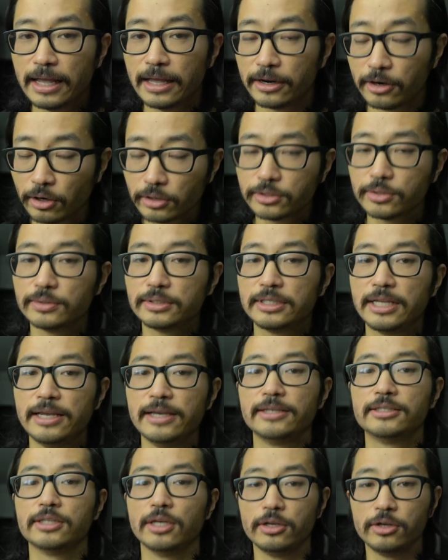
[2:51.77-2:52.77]
And it also
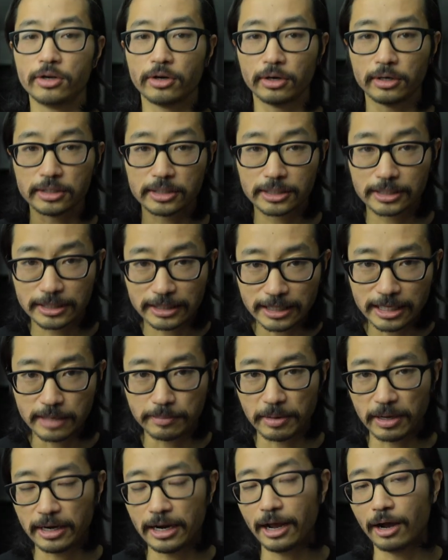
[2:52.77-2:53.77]
takes your
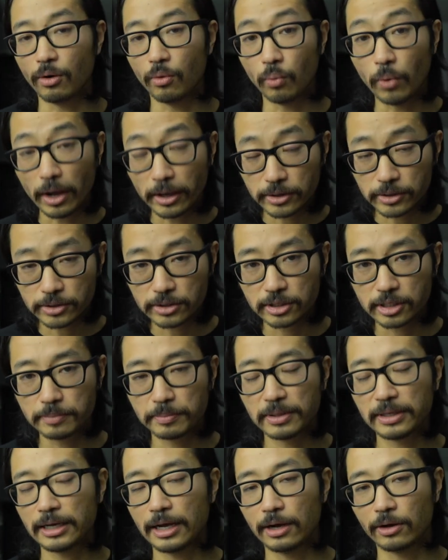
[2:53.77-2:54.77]
sleep and how well you're
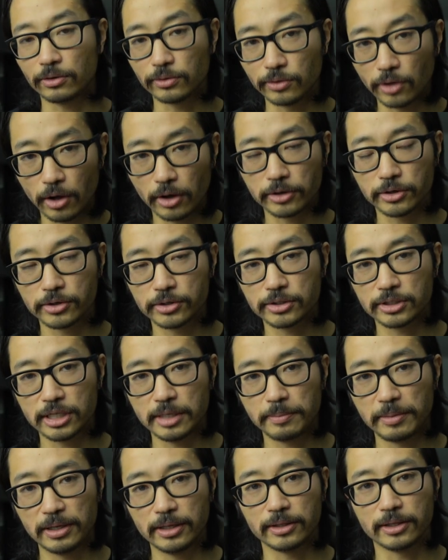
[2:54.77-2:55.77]
sleeping, how long you're
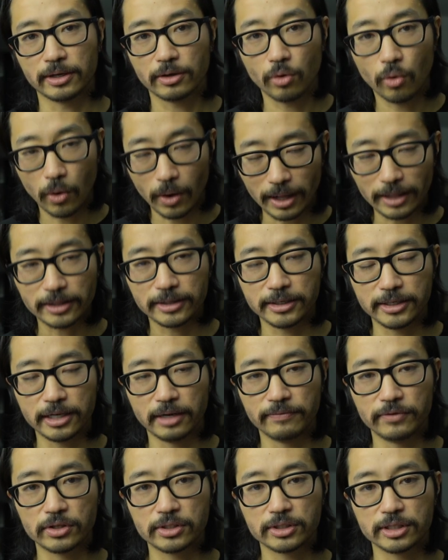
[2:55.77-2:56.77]
sleeping, the quality
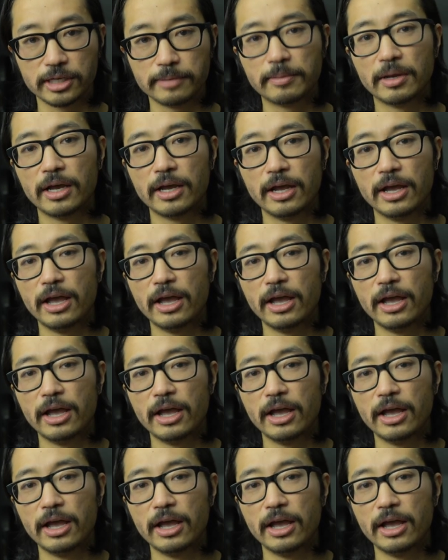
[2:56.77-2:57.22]
of your sleep.